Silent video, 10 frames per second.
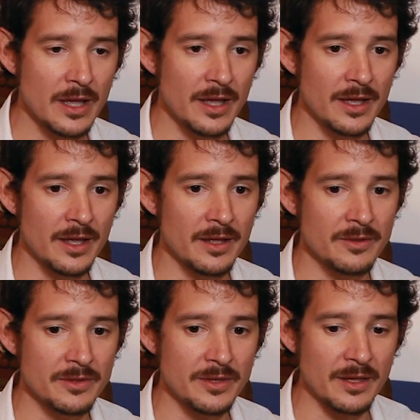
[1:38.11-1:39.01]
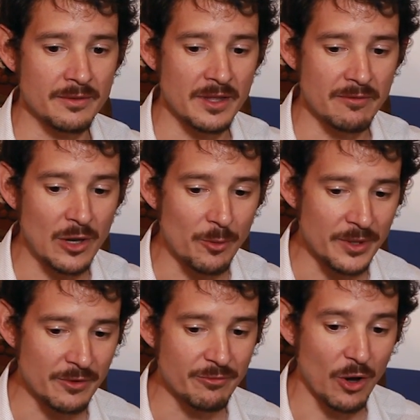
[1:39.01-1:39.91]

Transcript: uh, the, the development of,